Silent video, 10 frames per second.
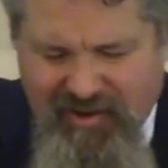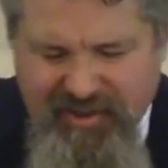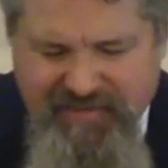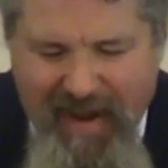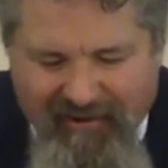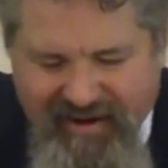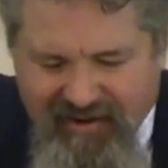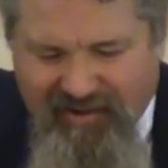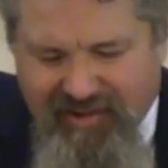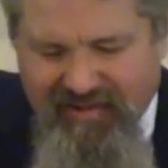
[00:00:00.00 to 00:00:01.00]
whose
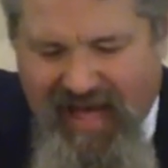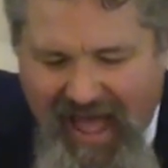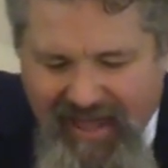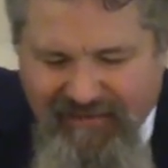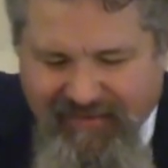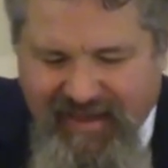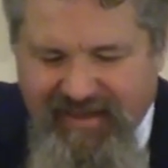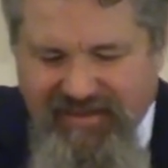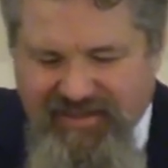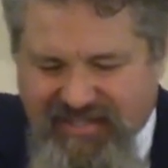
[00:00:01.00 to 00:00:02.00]
marital life
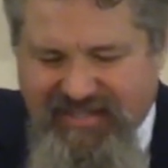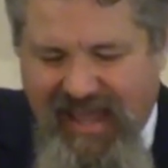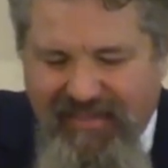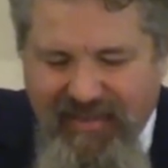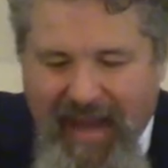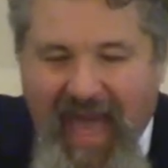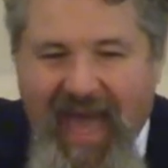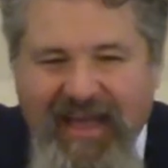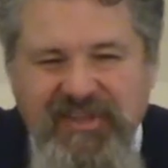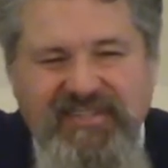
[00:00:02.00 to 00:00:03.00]
is in the
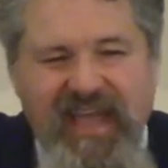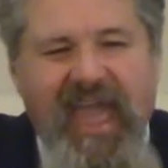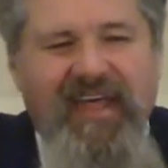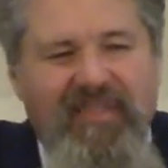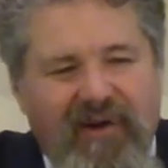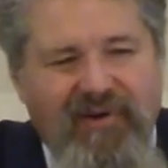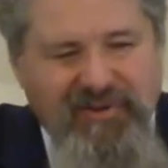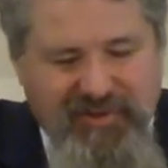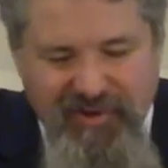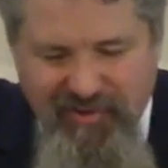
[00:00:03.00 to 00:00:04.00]
past and
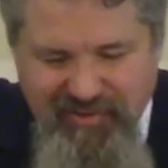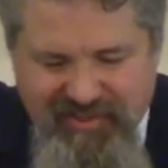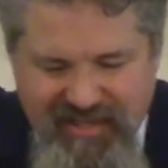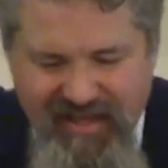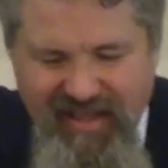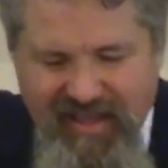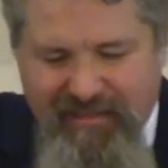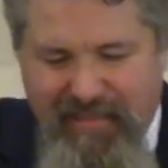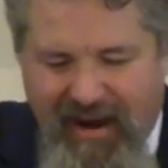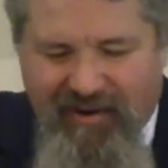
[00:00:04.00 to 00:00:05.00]
those whose
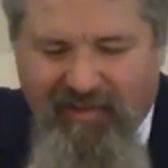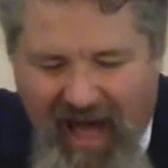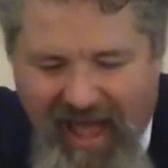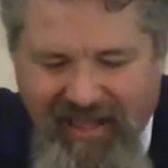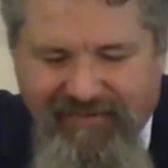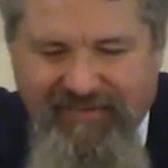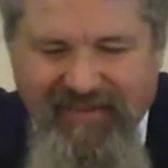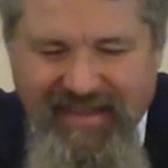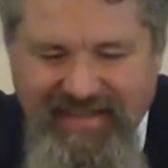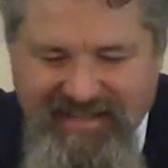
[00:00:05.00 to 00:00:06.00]
marital
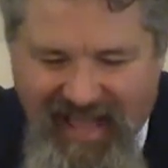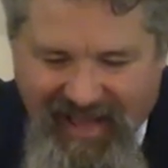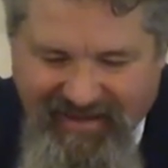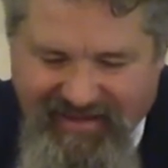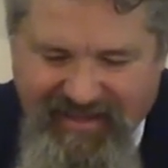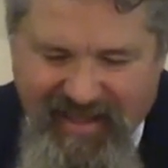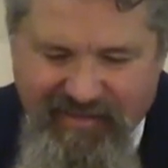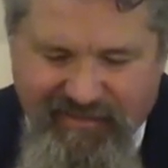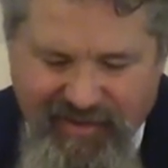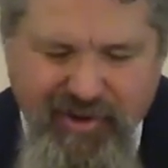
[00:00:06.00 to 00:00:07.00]
life is yet in
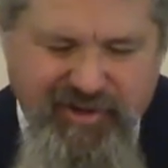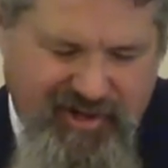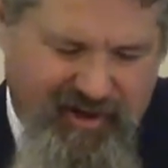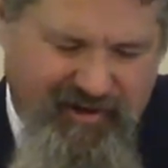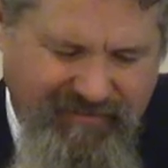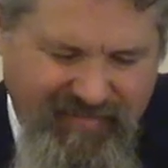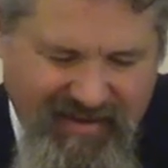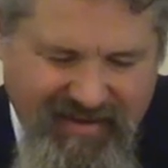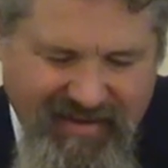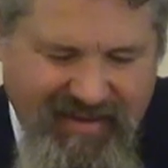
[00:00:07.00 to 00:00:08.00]
the future,
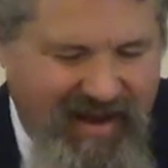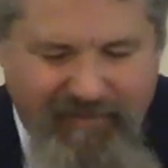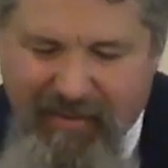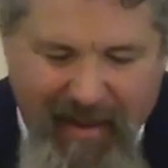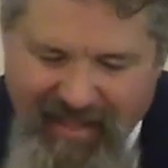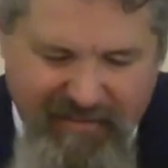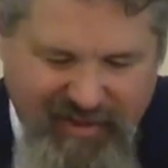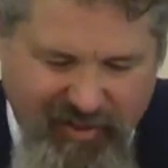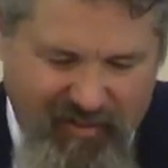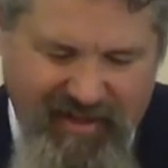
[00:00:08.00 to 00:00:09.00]
and everybody in
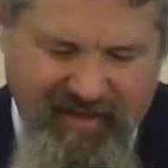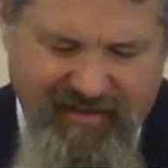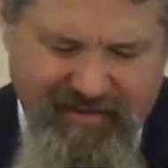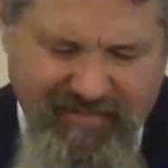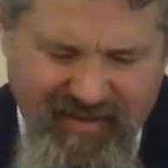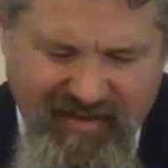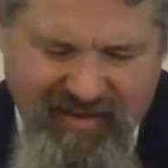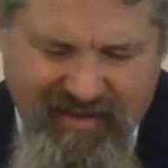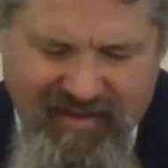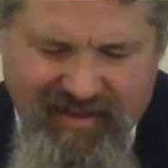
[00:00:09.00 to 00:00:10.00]
between.
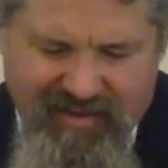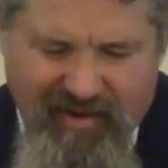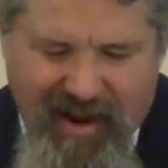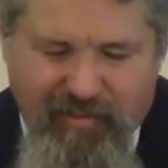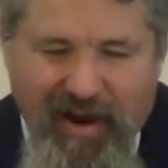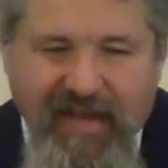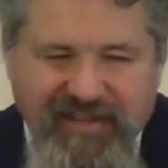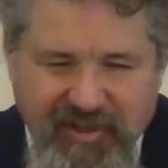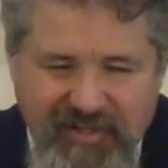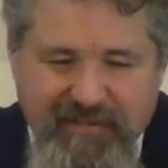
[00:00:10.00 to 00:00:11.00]
Lord, I pray
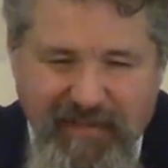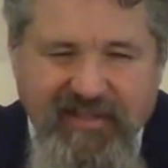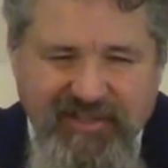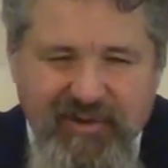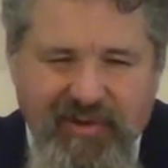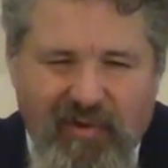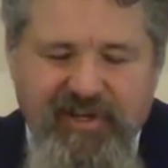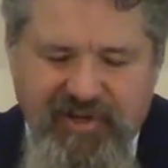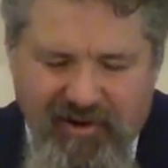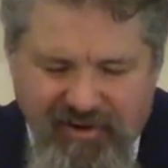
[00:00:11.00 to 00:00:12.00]
that you would speak to your
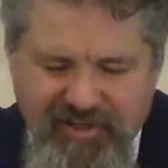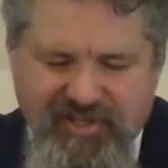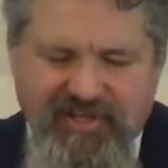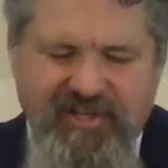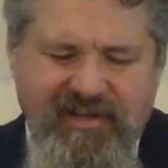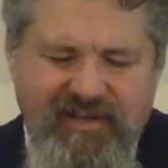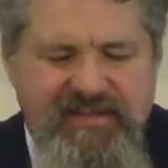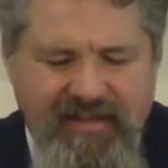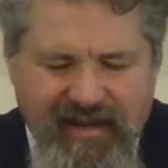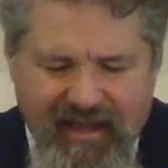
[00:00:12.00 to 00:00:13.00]
church
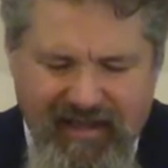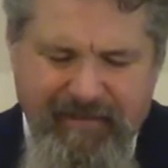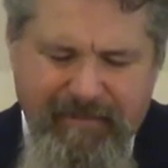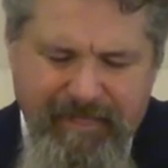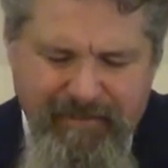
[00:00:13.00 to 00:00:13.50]
today